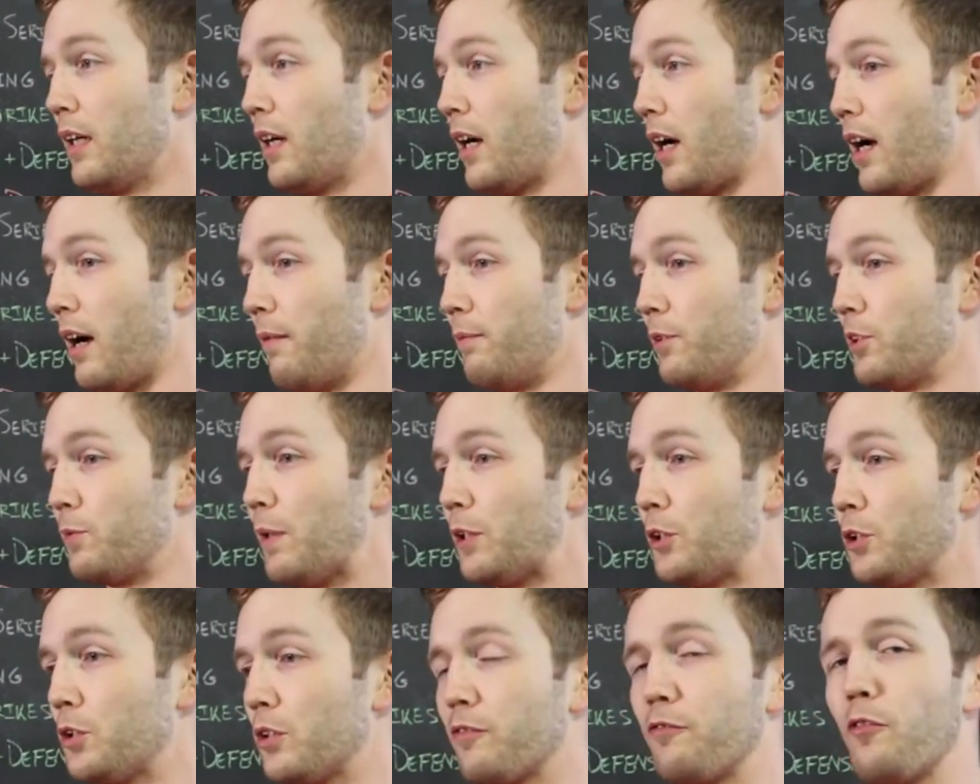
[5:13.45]
But just make
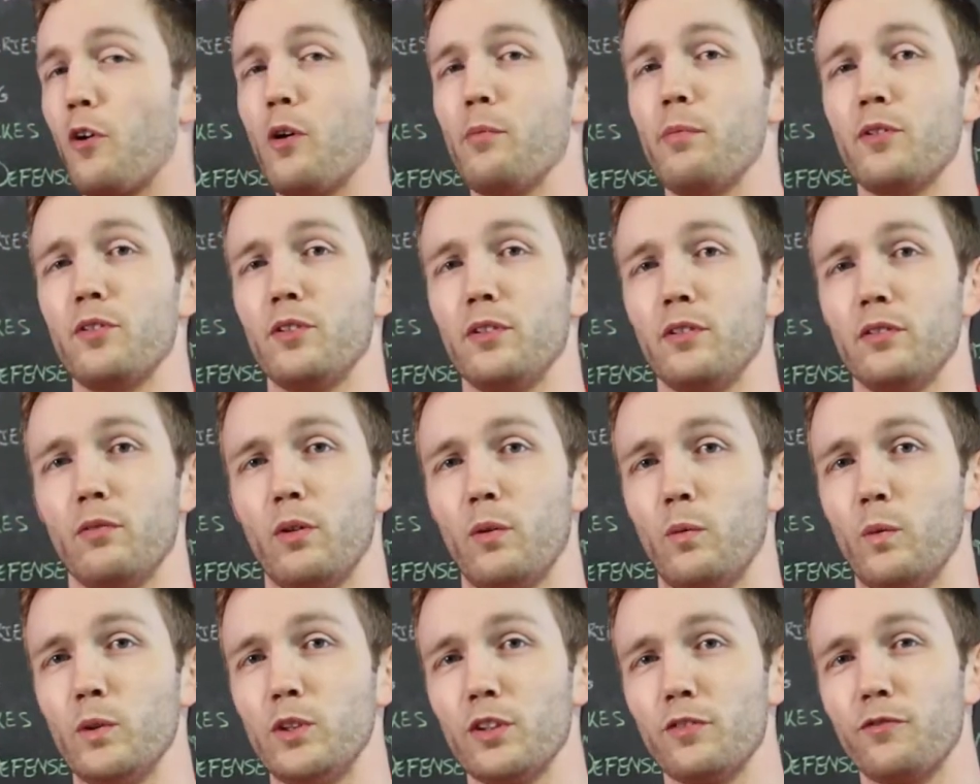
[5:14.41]
sure your form doesn't, well,
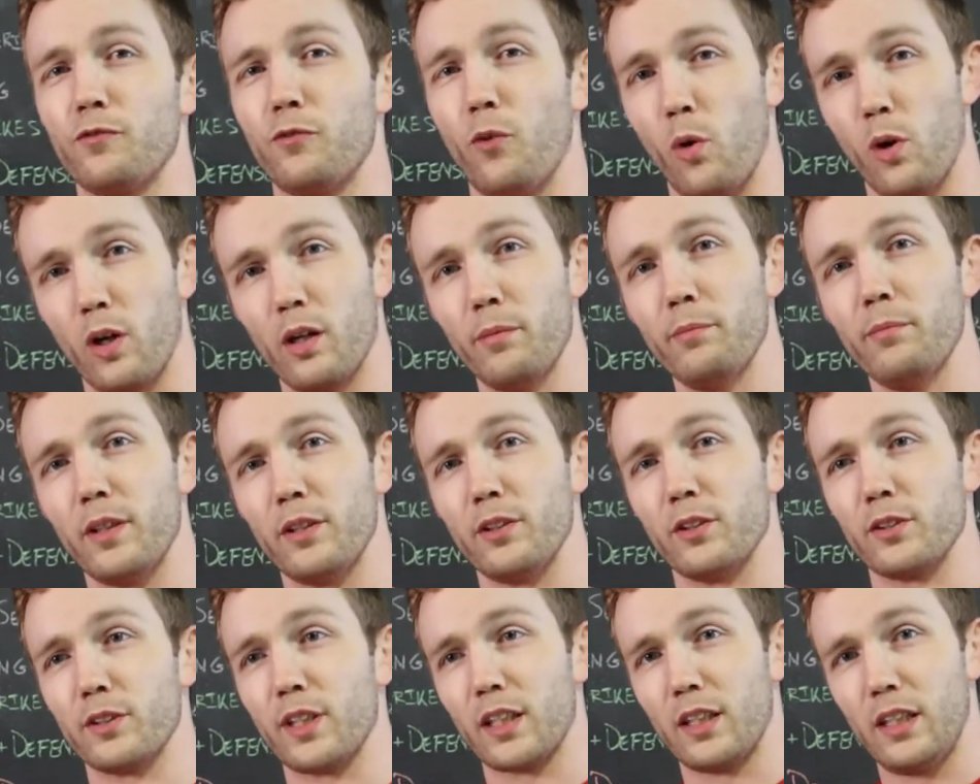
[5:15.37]
once your form and
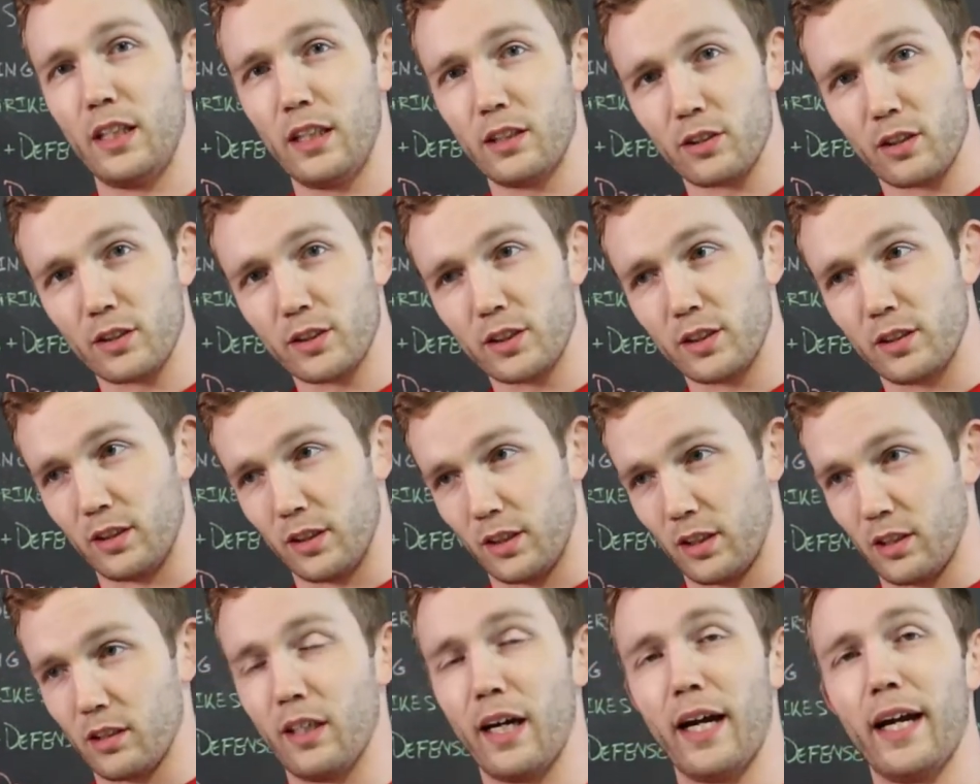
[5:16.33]
your technique starts to
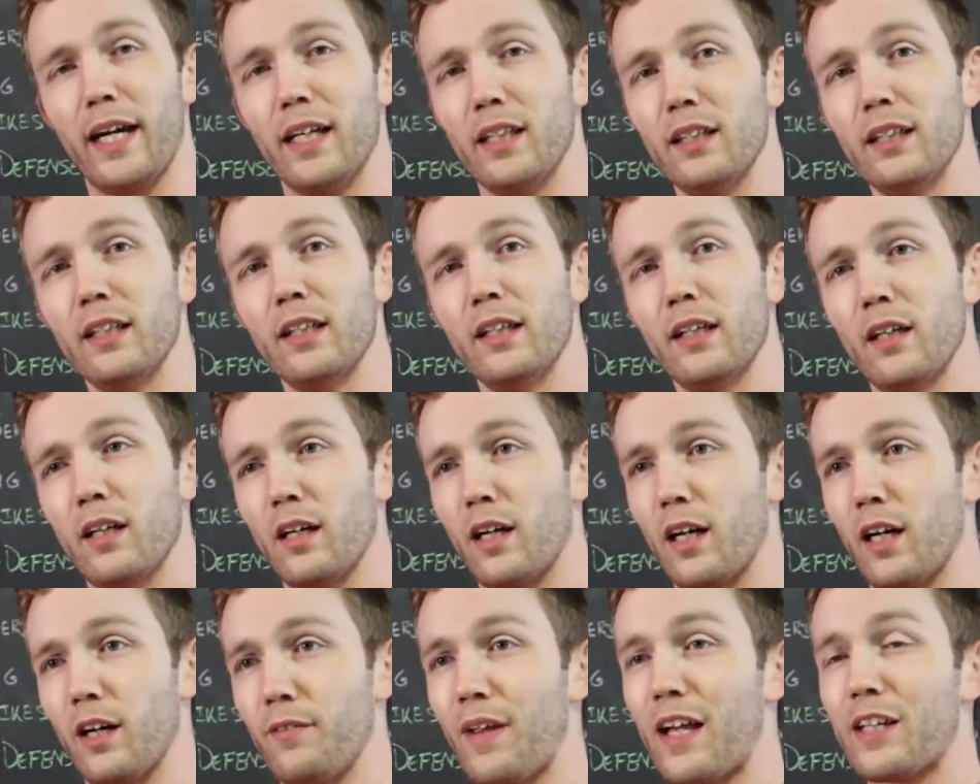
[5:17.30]
decline,
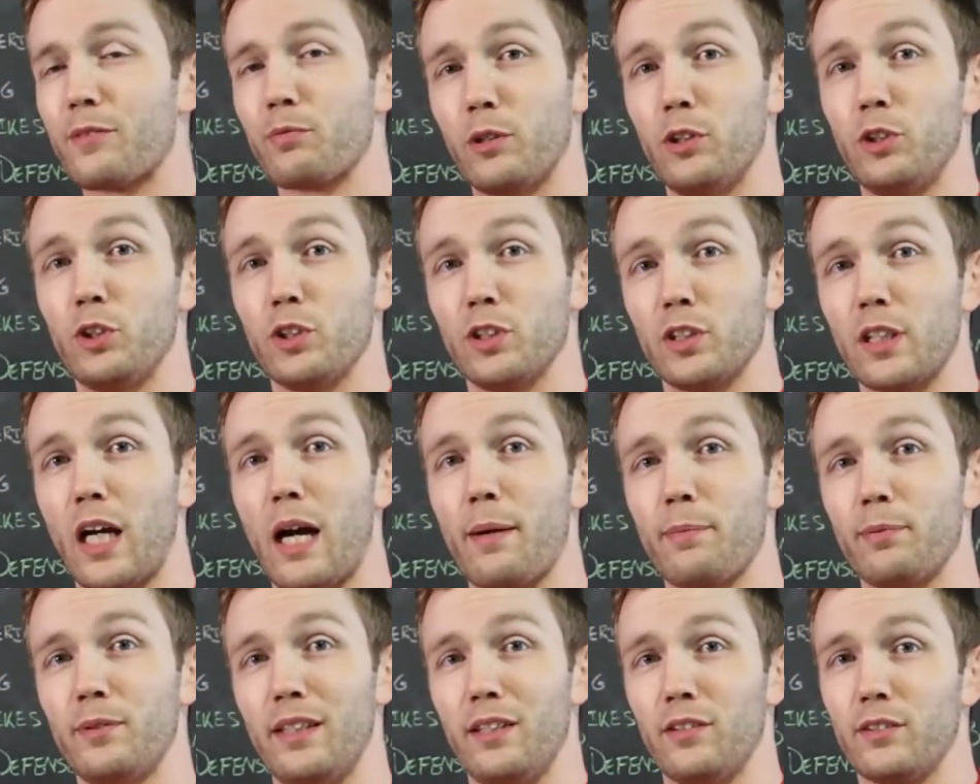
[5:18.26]
that's when you should
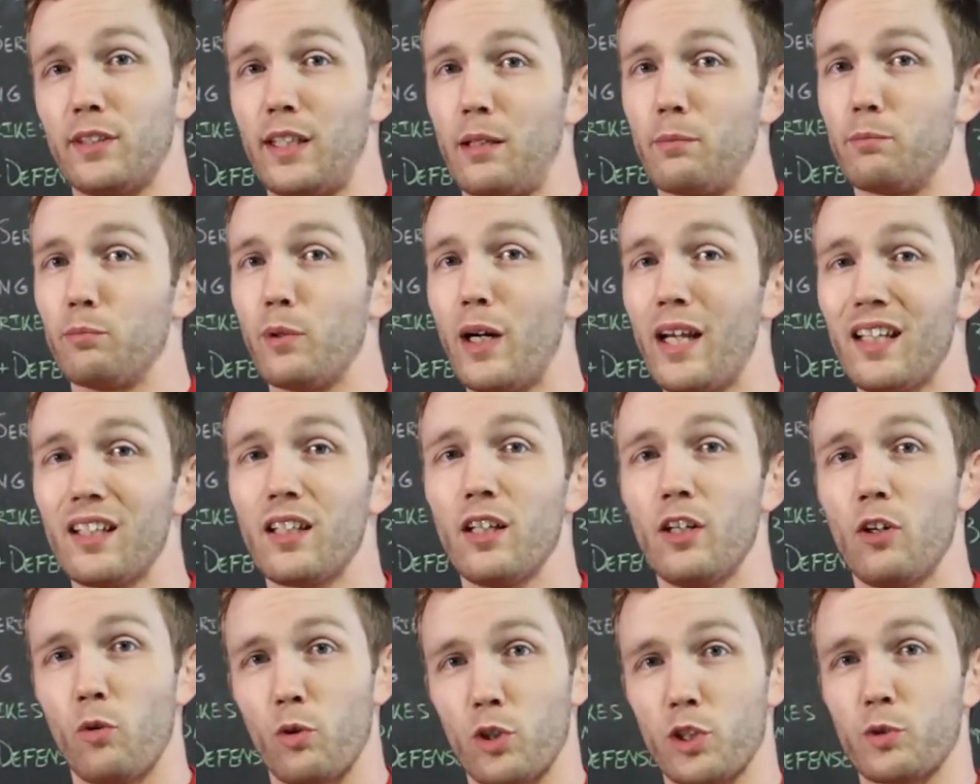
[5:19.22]
stop to either take a break
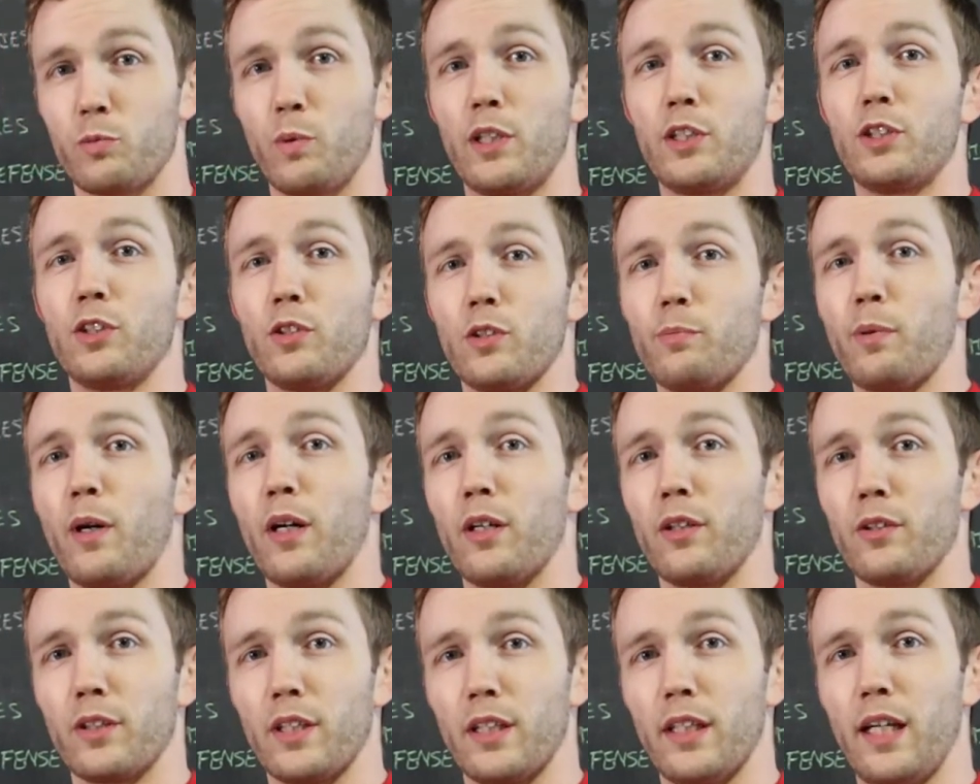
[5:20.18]
or switch so your
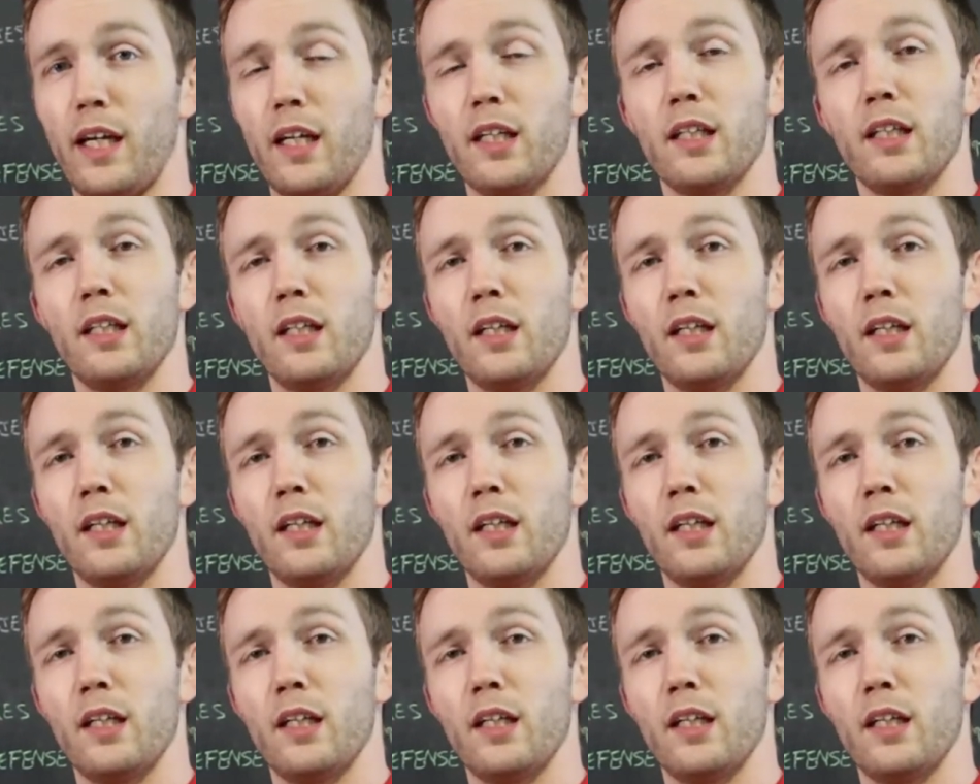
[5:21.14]
partner can hit,